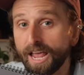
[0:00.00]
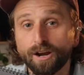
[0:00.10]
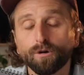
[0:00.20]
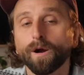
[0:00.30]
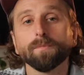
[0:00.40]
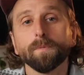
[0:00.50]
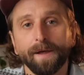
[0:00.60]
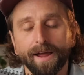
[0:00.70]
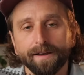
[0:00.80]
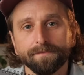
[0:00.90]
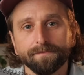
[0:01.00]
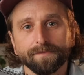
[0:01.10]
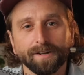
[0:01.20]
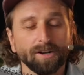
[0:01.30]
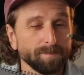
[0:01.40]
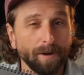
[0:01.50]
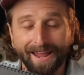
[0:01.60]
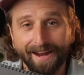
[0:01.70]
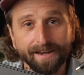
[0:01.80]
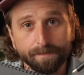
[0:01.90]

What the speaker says: incredible pen that costs about 80